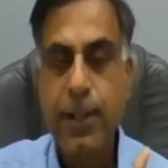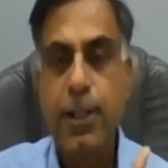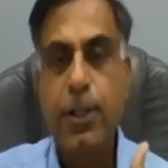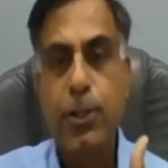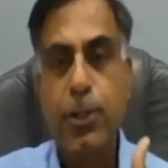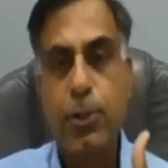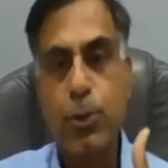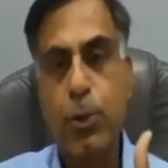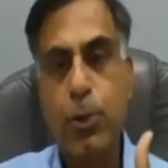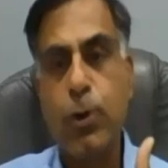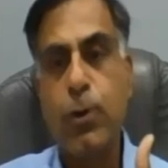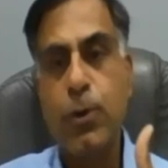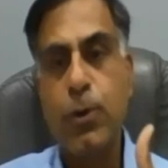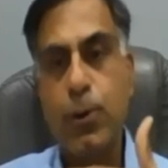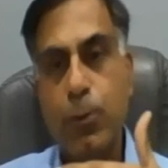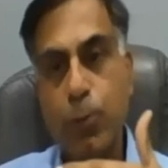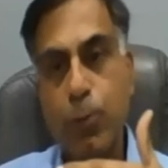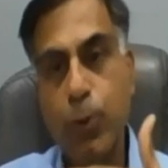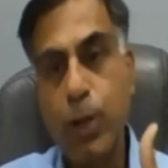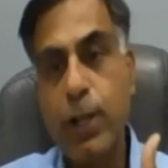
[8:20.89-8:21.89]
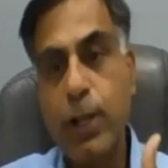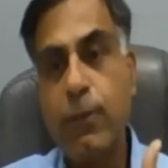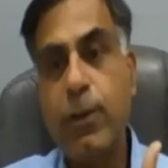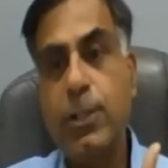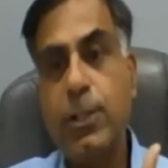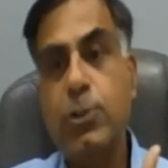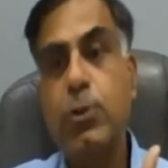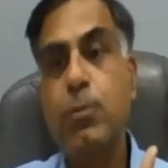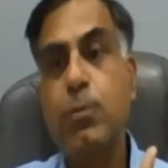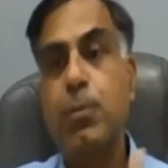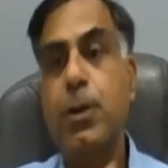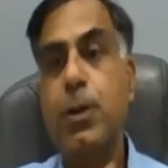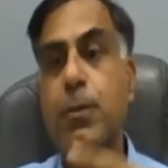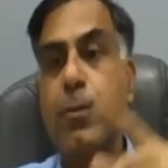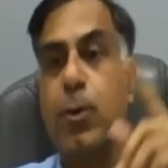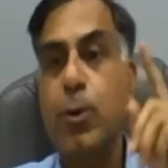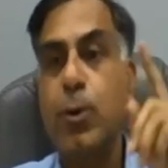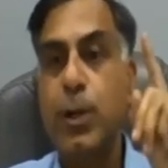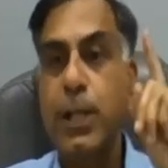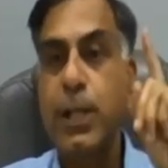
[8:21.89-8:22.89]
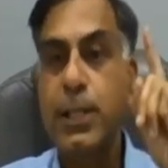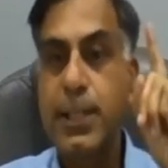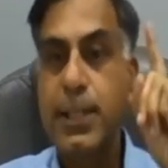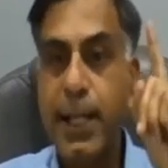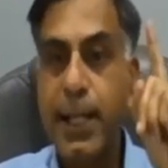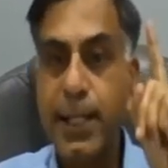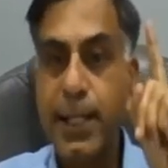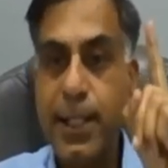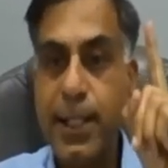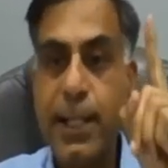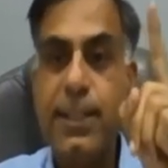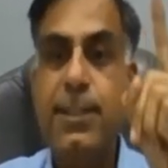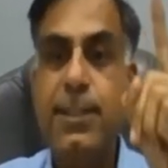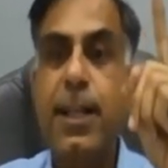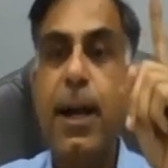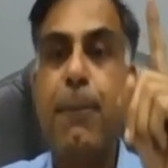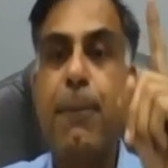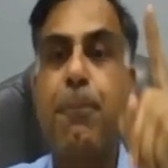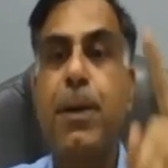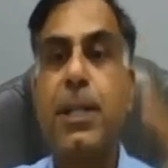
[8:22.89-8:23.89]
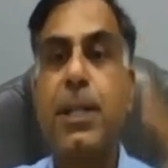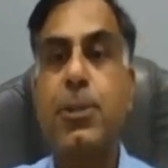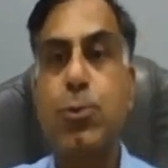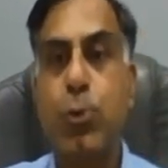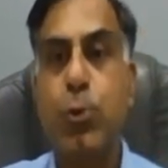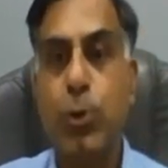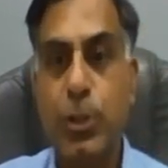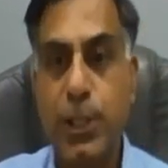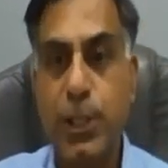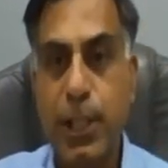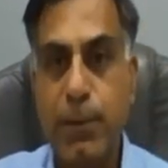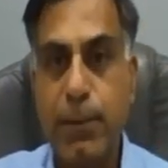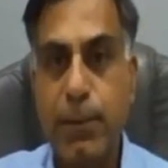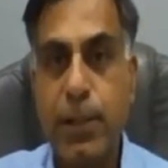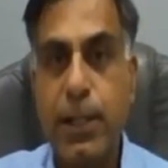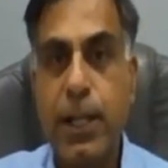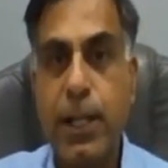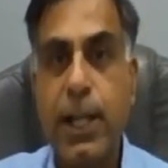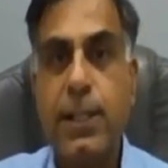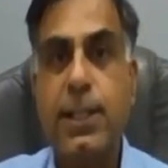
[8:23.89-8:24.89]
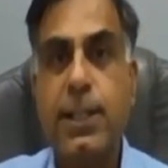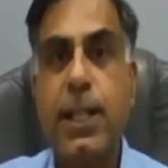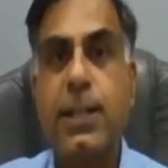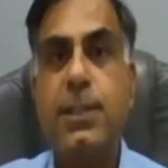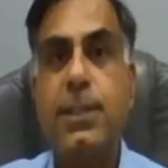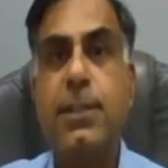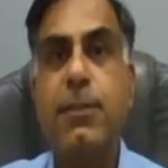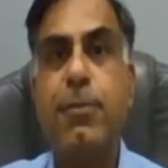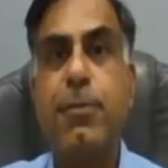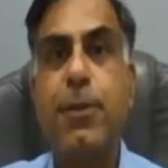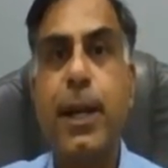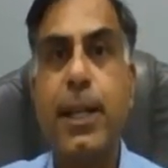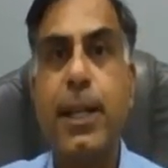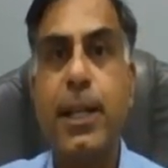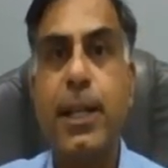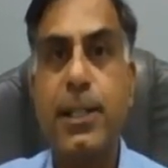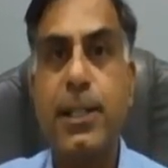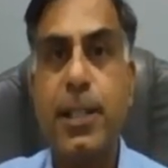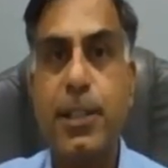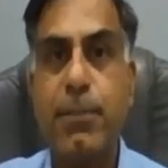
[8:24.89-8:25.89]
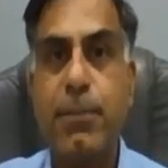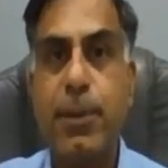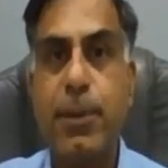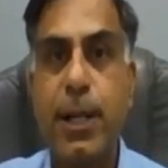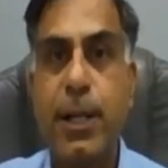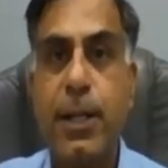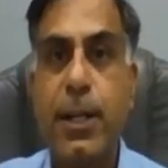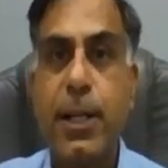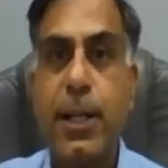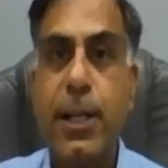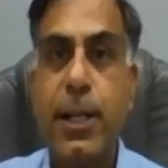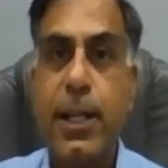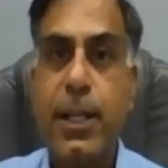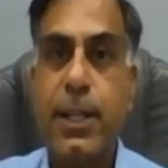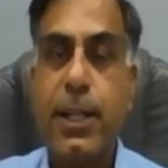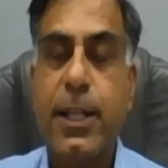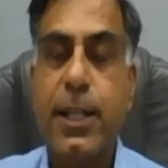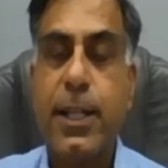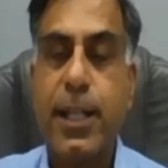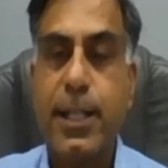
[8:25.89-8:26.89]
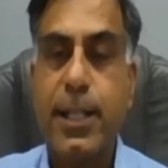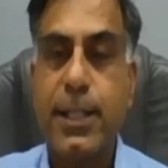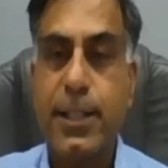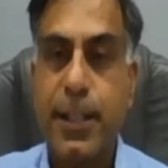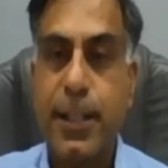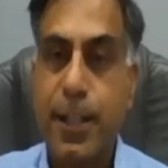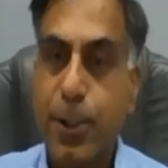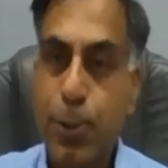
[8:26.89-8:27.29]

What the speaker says: So whatever Supreme Court decides is the apex court judgment, and that is a final judgment in the case.